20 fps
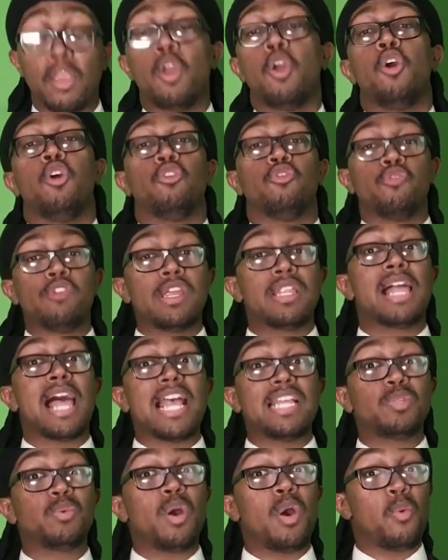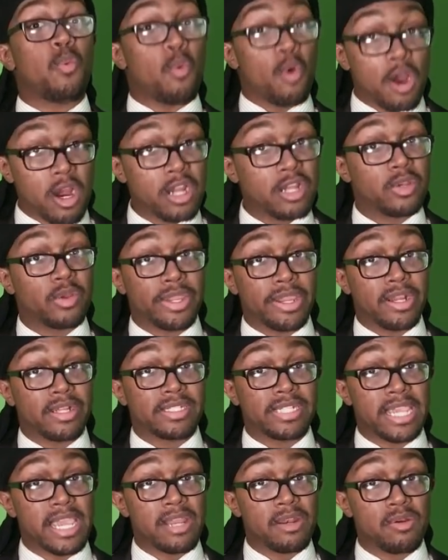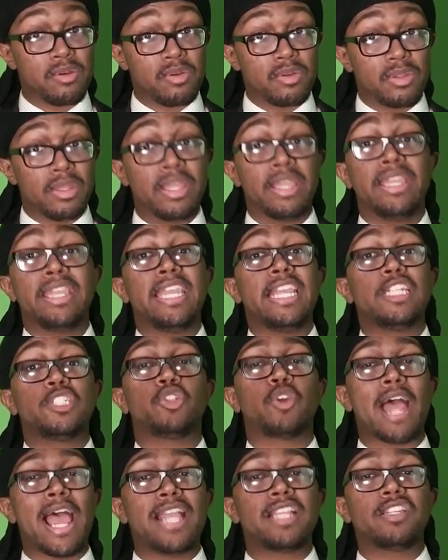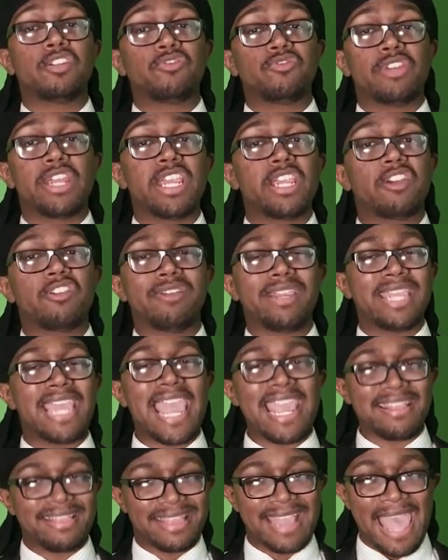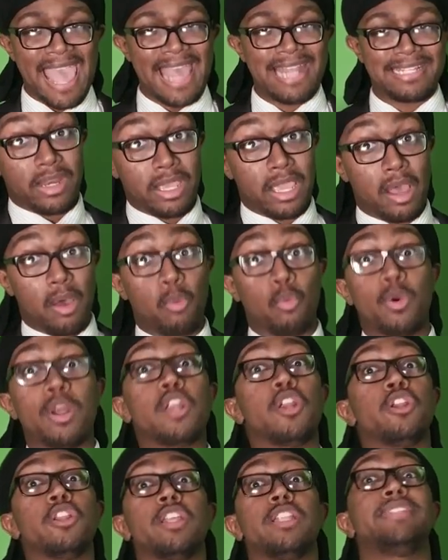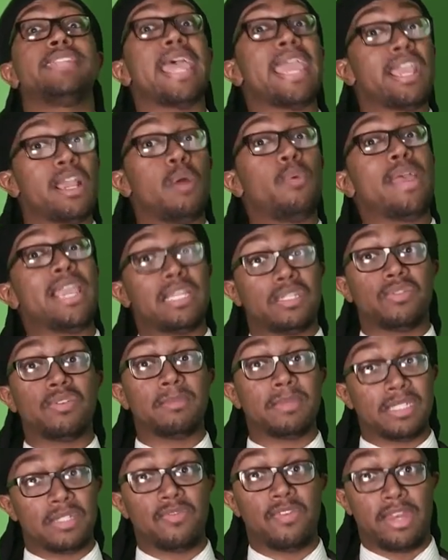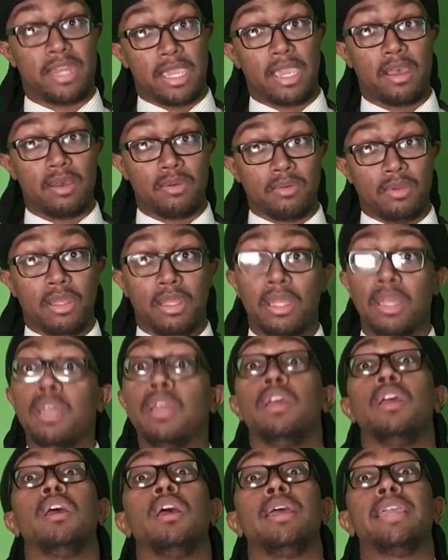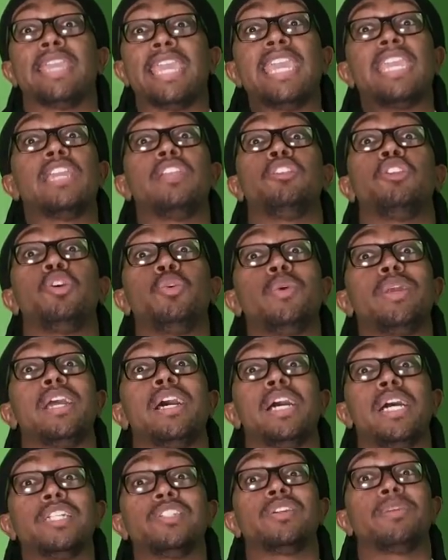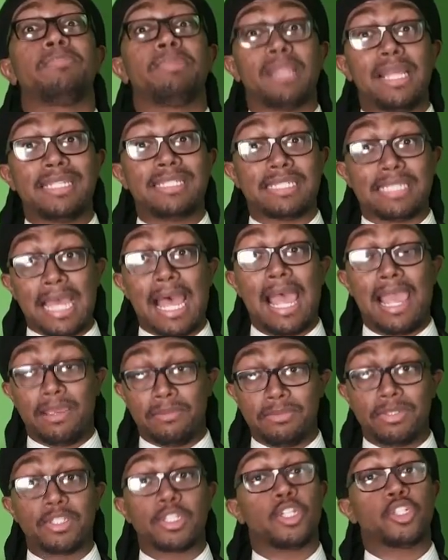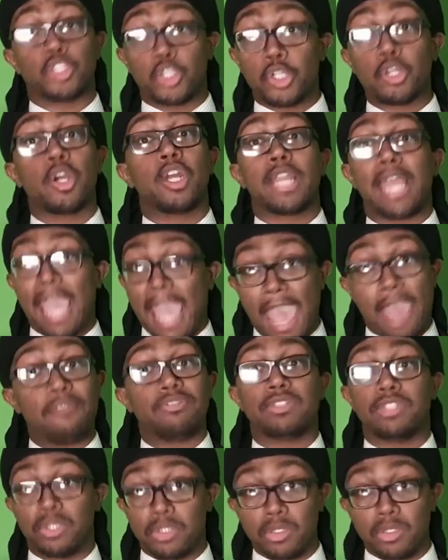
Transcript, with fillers: Realize what worked on your channel and try to recreate that. What are the takeaways from this video? Can you do it one hundred plus times? Because you're gonna have to.